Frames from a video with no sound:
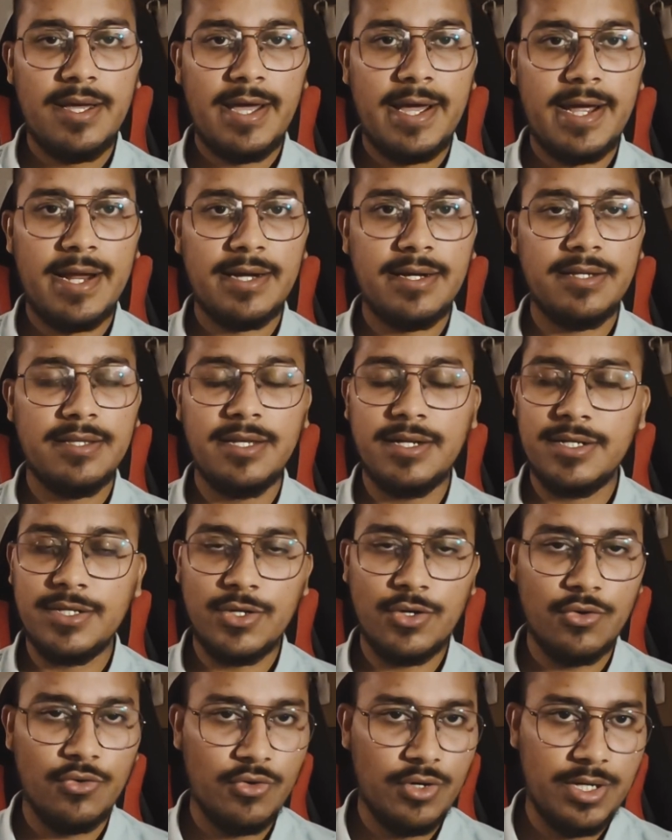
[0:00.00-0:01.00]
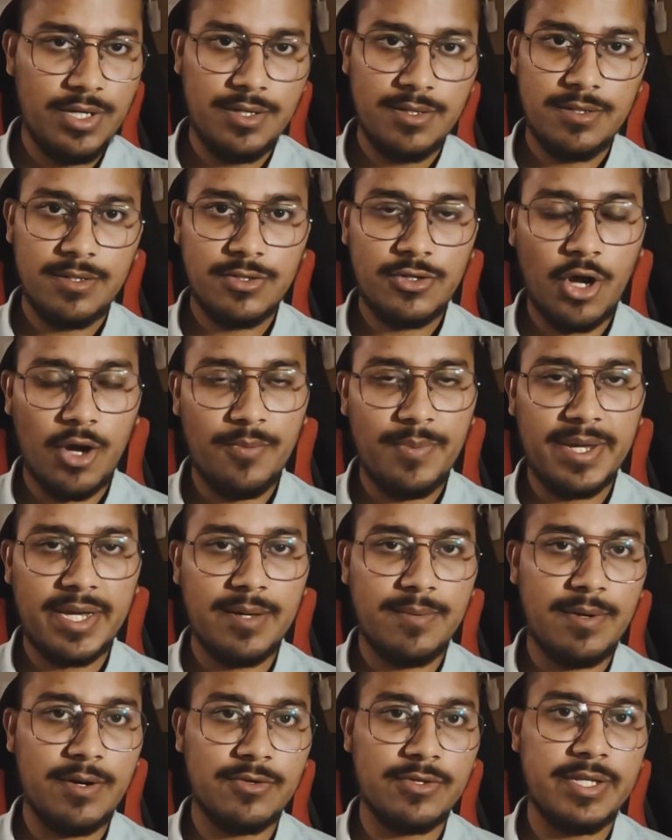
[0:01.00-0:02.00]
and there is a whole topic
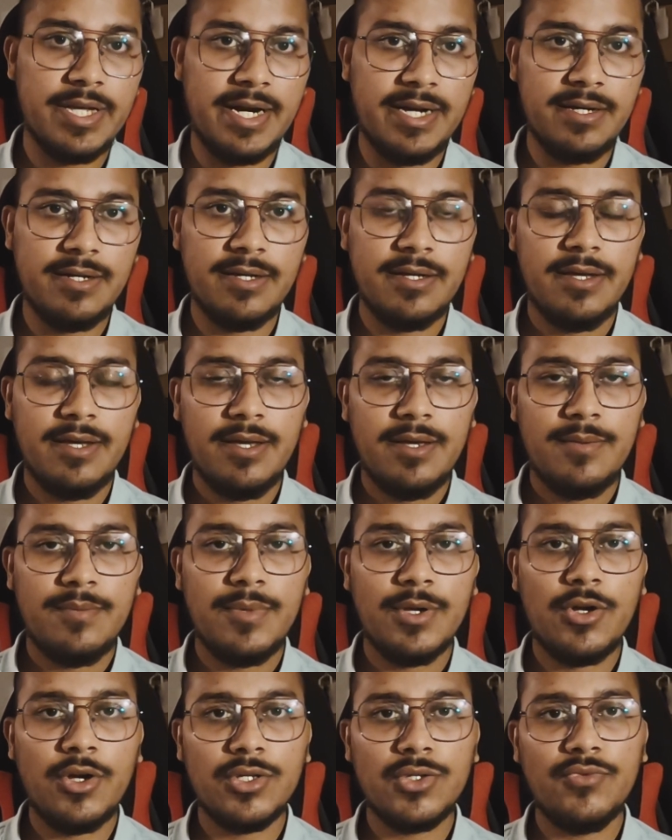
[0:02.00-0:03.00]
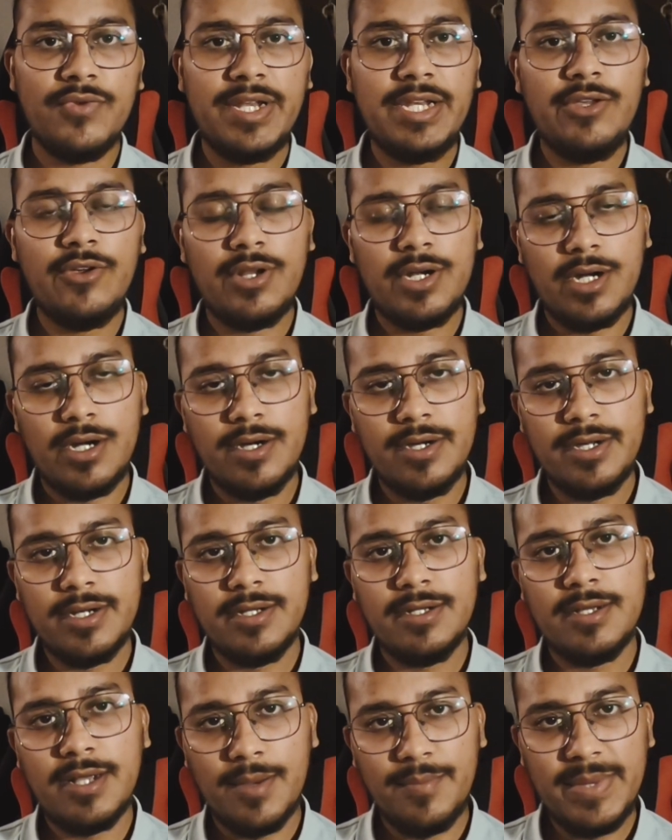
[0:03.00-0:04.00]
about that, because when you're
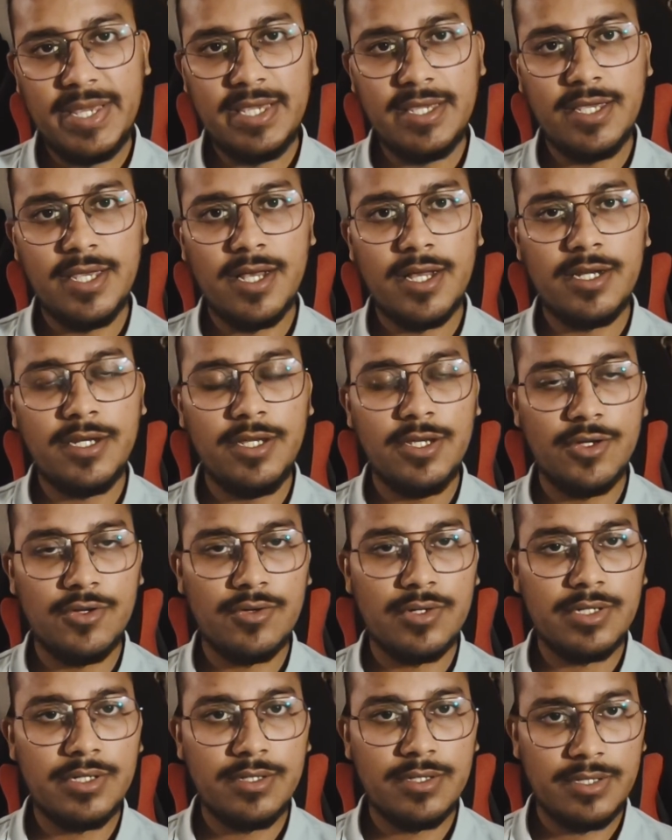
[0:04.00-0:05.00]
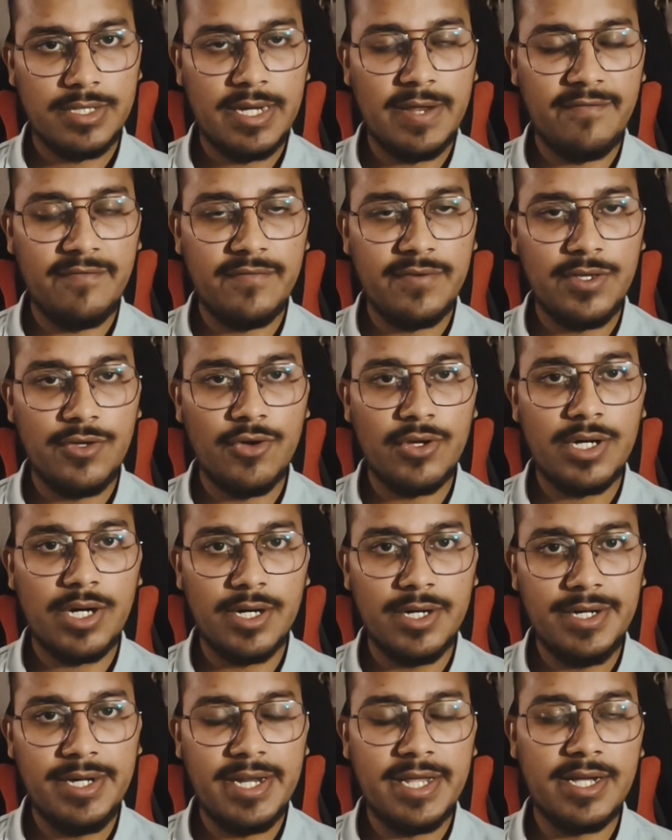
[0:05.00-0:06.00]
coming here, you're
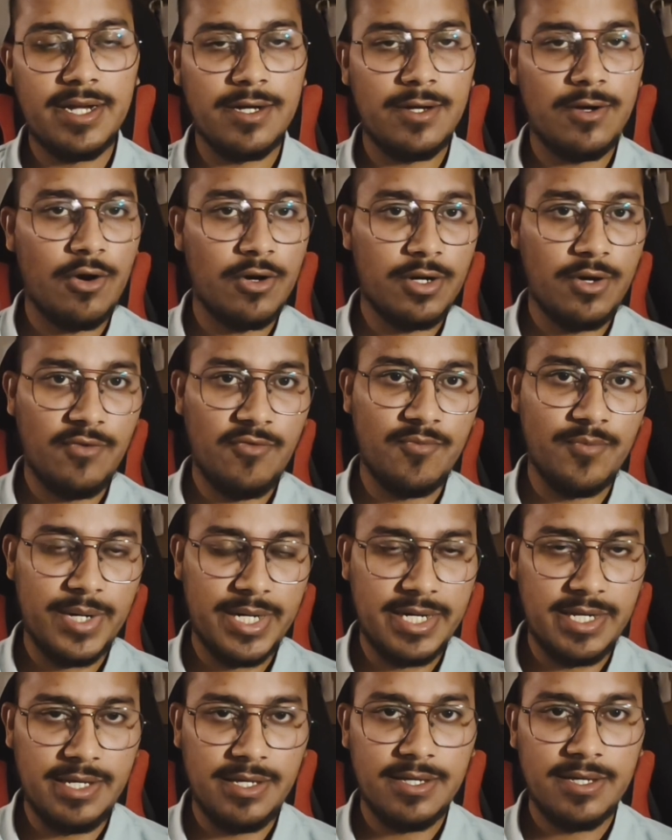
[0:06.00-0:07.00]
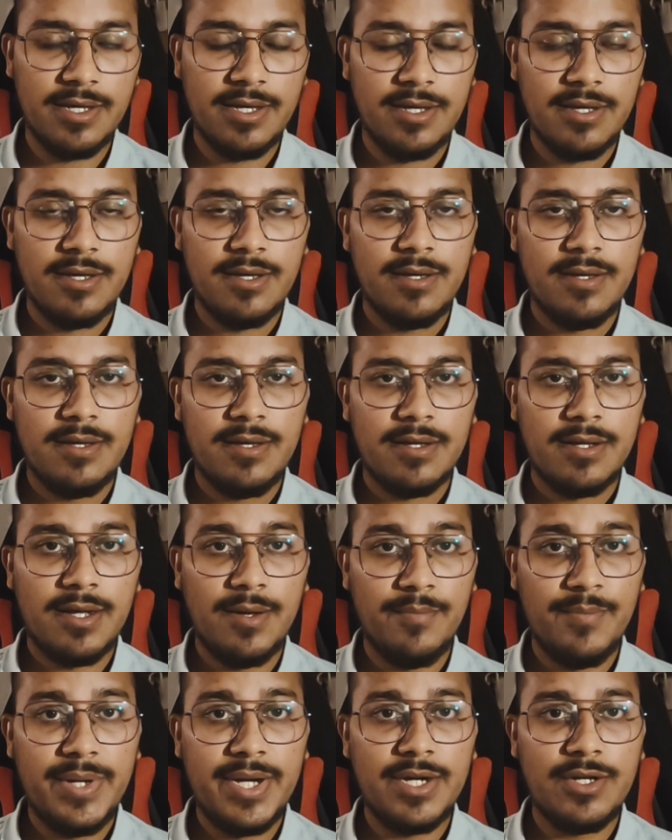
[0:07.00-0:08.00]
earning a lot of money
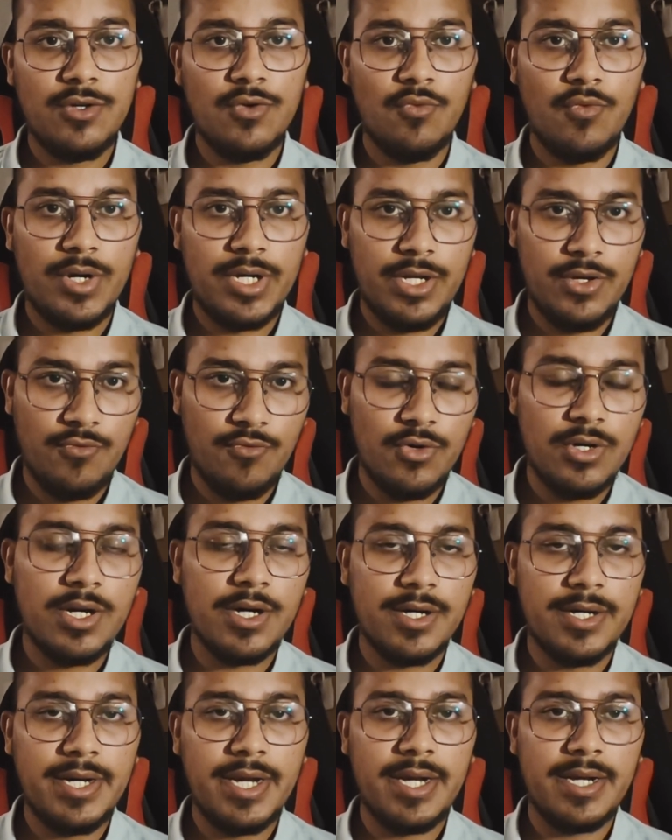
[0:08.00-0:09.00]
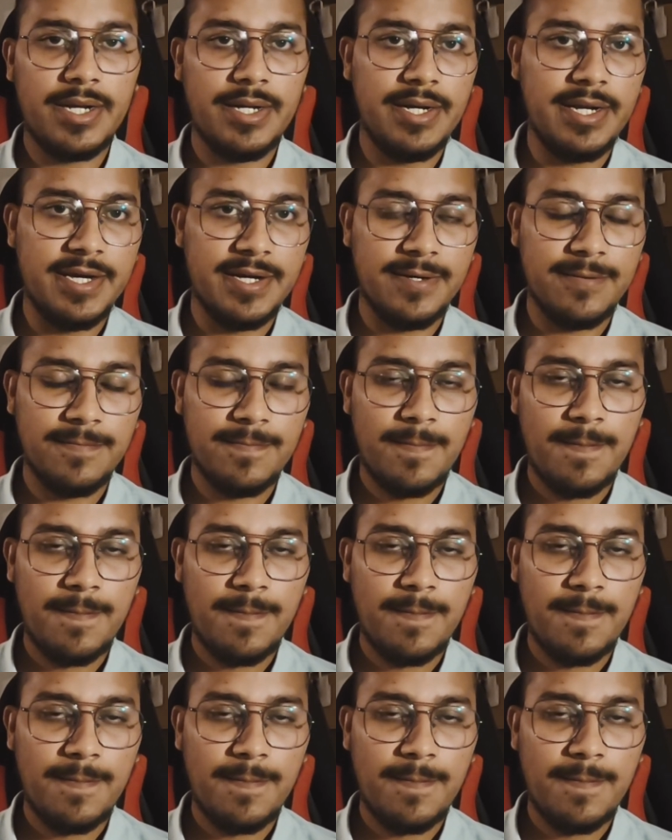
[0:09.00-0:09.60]
compared to what you would earn in India.